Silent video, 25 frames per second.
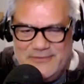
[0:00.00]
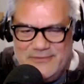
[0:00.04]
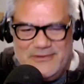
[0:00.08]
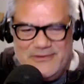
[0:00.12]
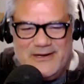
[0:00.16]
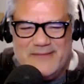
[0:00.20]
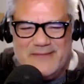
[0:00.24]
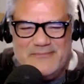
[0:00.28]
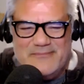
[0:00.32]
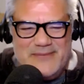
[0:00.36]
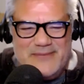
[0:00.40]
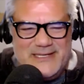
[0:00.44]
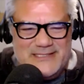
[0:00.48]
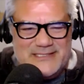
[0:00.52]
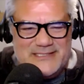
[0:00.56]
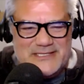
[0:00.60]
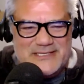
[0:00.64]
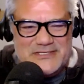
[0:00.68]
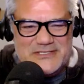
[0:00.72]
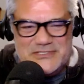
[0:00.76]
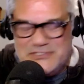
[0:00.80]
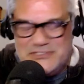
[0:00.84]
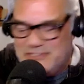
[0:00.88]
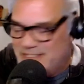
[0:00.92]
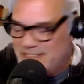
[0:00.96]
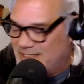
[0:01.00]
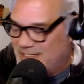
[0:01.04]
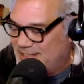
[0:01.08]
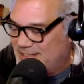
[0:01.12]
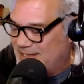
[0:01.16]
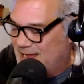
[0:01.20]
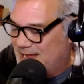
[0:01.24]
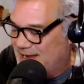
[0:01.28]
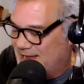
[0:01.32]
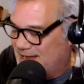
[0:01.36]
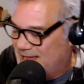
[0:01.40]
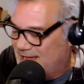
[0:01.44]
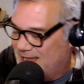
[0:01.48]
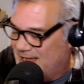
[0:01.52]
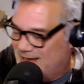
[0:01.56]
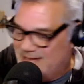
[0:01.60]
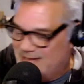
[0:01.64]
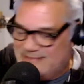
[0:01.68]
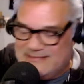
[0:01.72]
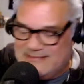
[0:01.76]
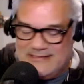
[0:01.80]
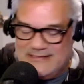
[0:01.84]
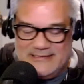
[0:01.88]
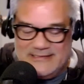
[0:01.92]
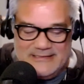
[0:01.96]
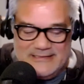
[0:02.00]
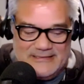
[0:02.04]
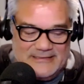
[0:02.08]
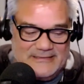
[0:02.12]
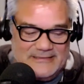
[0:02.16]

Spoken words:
What a piece of shit that guy is.